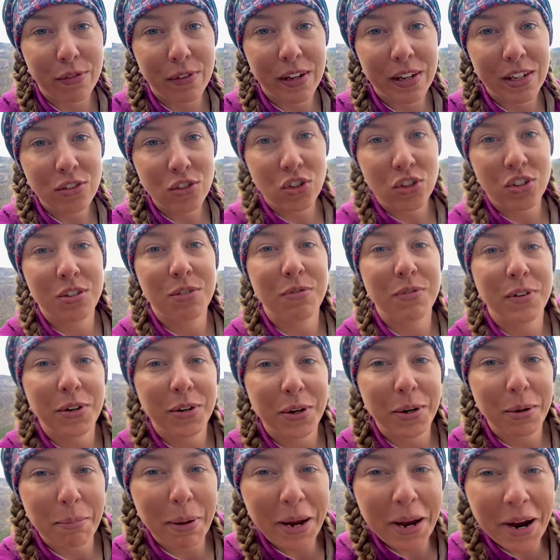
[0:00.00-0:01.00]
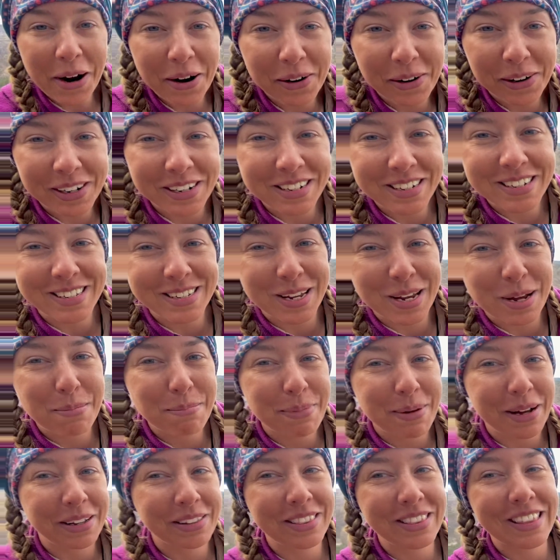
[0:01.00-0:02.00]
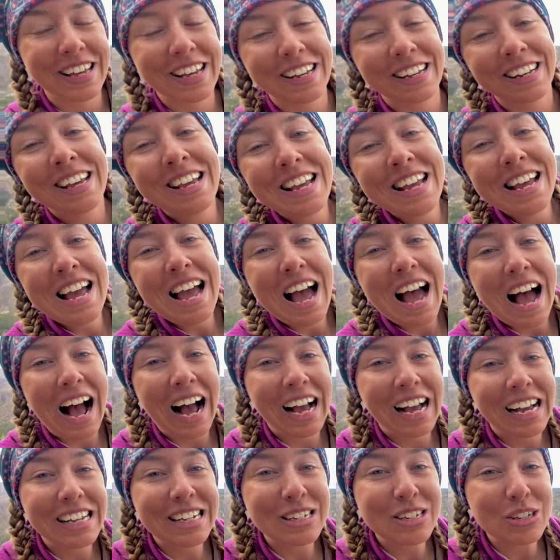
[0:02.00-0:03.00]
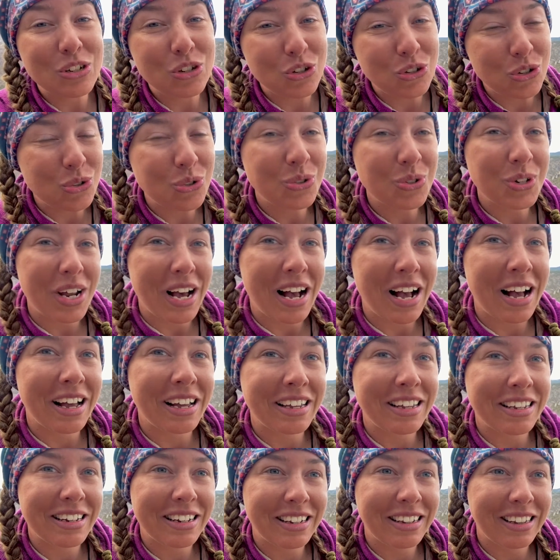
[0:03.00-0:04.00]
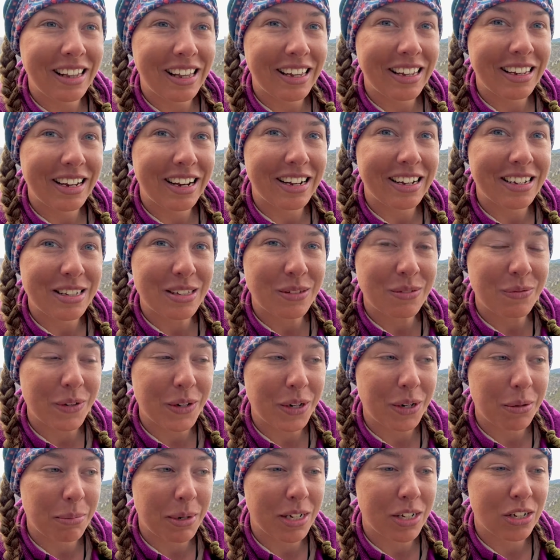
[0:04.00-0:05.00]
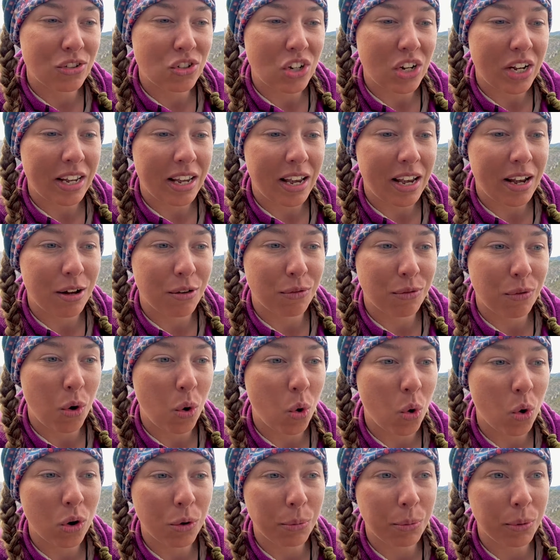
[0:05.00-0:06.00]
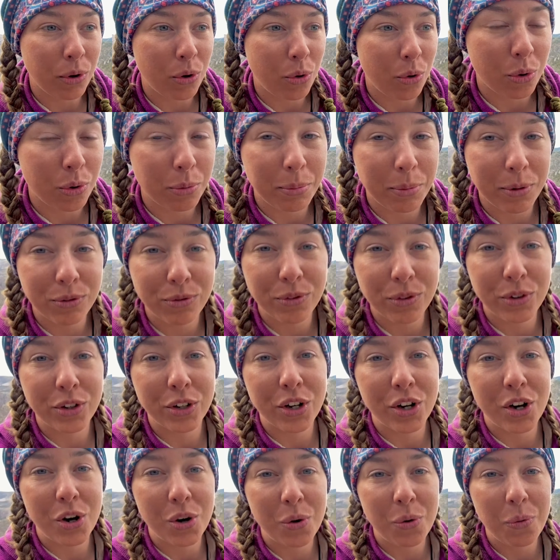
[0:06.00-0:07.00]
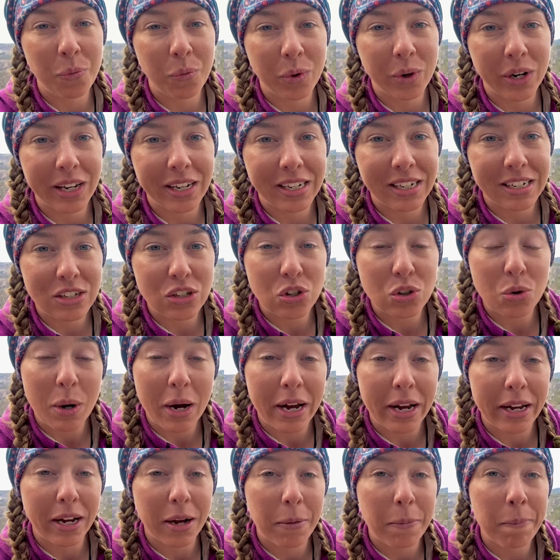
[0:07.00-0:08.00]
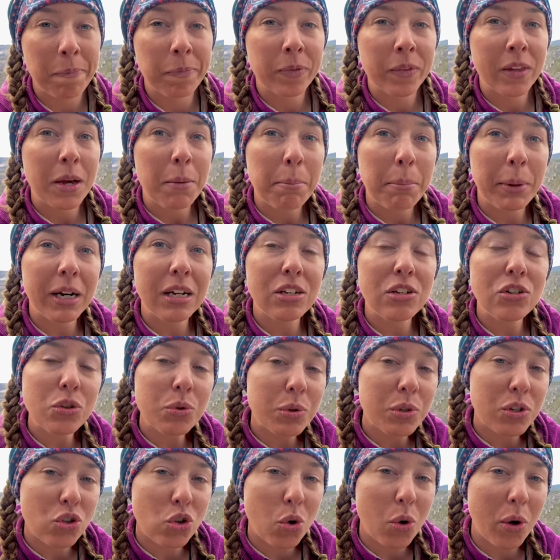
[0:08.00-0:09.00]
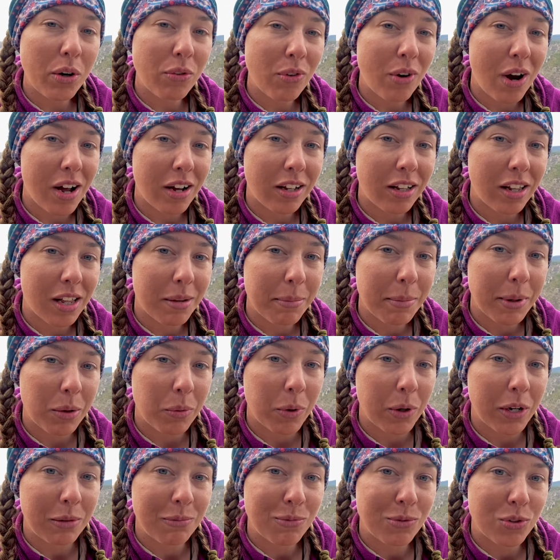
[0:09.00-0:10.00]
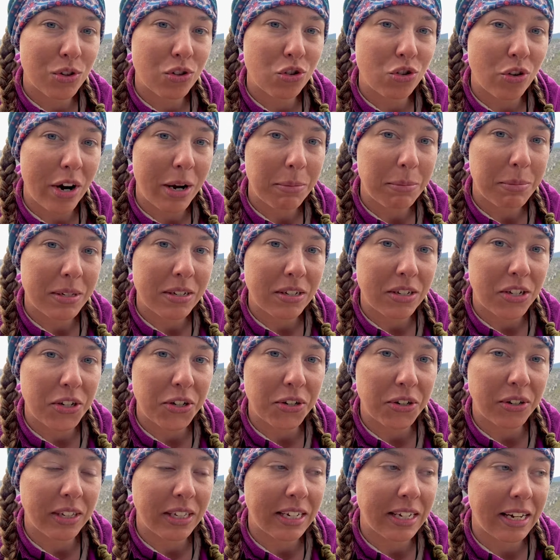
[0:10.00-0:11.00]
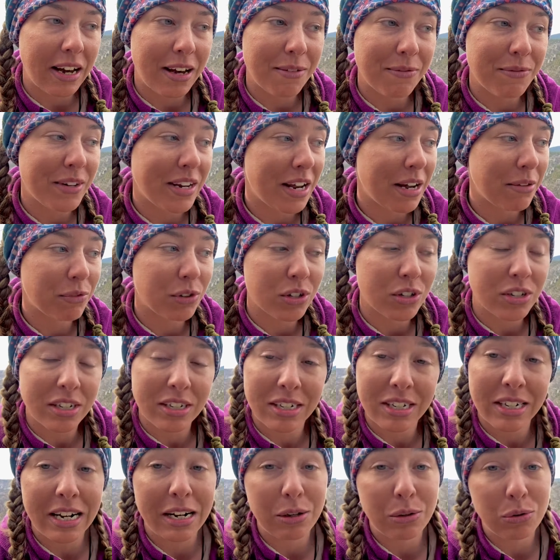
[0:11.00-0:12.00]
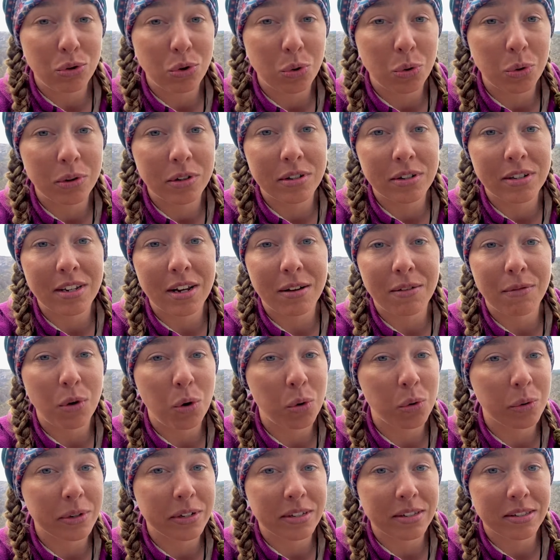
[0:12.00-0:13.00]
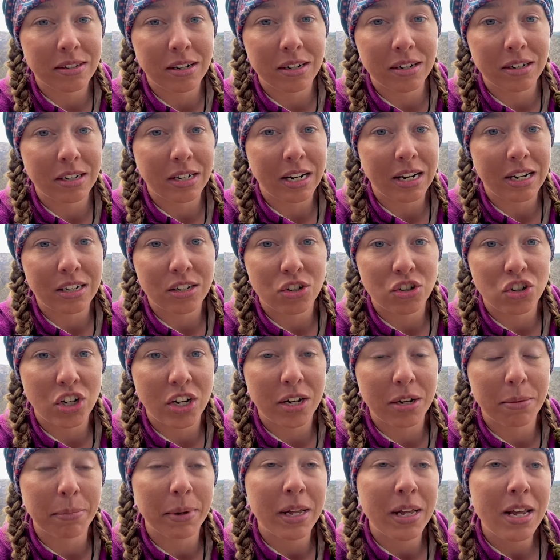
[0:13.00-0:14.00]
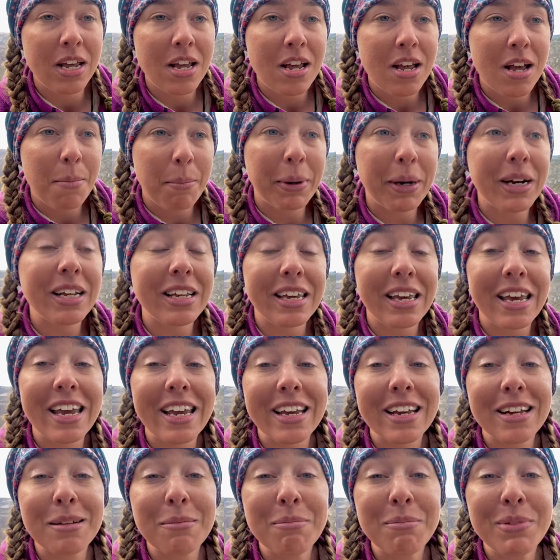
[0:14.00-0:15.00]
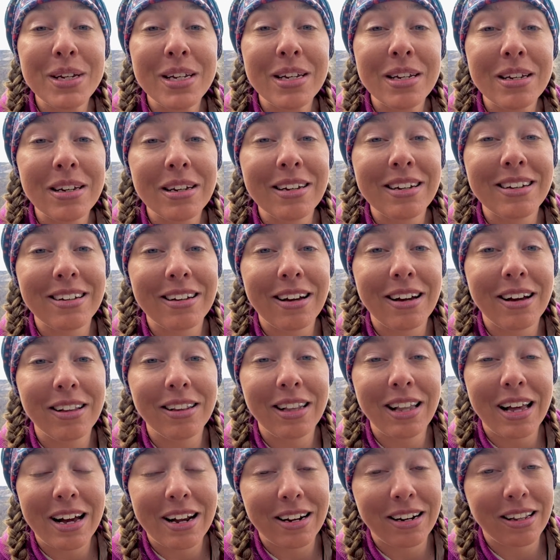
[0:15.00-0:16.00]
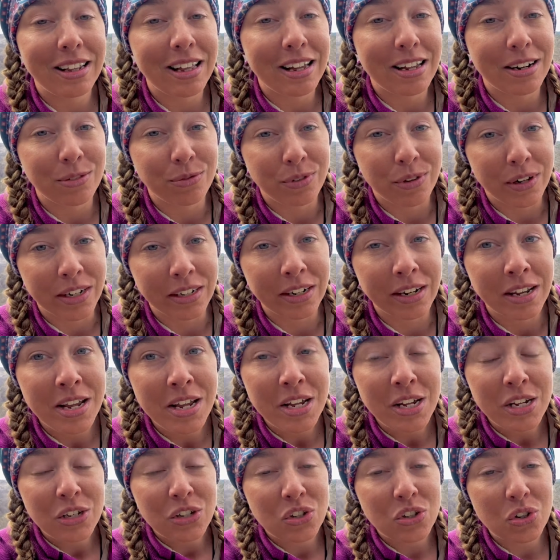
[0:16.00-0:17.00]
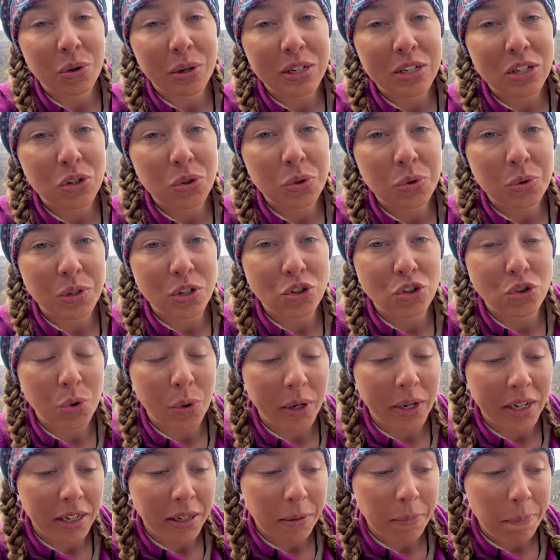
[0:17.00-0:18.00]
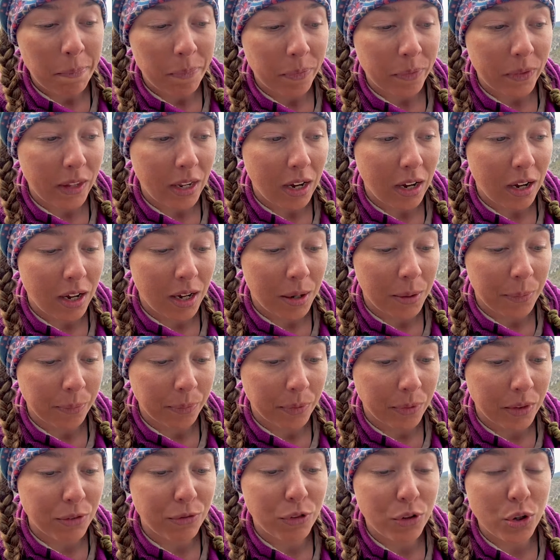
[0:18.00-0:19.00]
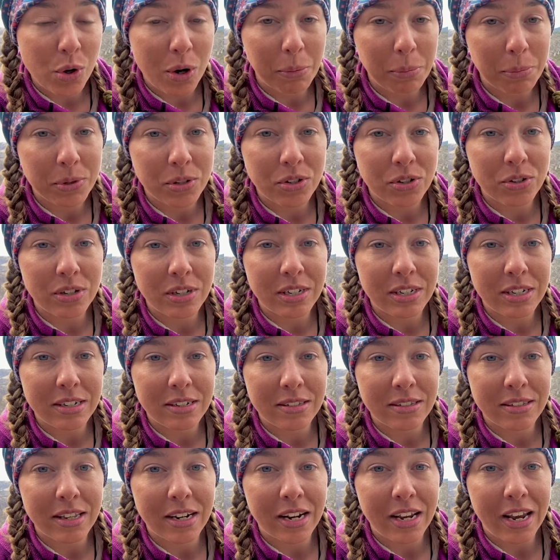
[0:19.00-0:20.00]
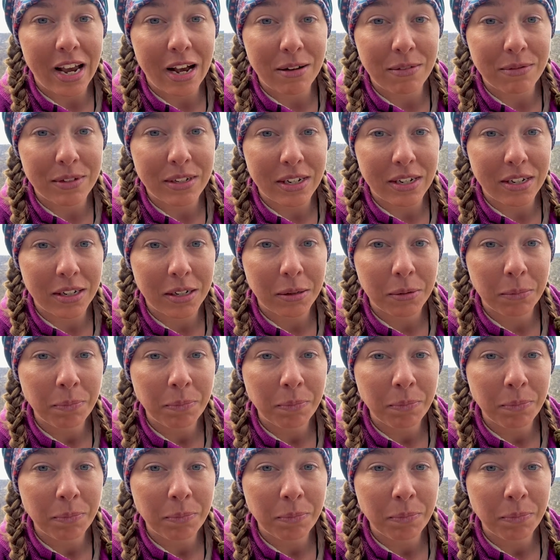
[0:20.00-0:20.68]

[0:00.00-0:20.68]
edge, it's very apparent about that. I do not like heights very much. I have horrible vertigo when I get too high up. But I do enjoy rock climbing when I'm strapped securely. I've never done it outdoors. I've always done it at a gym. But it can be a lot of fun. So I do enjoy it, the few opportunities that I have done it.